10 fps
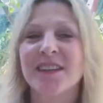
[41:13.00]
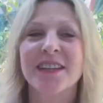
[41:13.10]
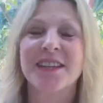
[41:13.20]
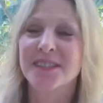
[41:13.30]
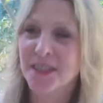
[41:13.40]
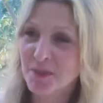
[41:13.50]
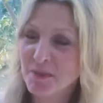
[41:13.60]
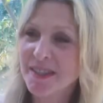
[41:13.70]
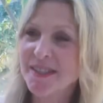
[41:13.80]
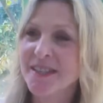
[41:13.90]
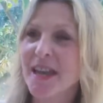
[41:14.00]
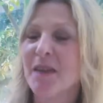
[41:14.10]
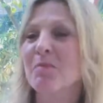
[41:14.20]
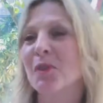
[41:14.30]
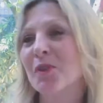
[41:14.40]
that he's giving me this
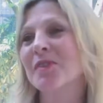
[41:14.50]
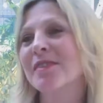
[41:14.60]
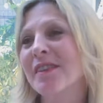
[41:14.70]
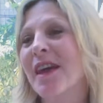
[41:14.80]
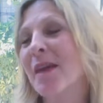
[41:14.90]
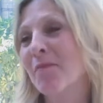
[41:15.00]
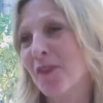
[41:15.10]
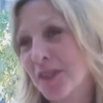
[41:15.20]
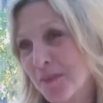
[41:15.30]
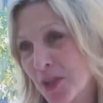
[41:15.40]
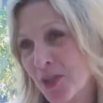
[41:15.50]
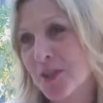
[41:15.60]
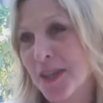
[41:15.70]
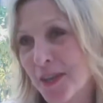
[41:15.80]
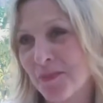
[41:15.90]
name because I am very special
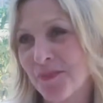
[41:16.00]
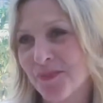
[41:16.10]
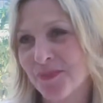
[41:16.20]
to him.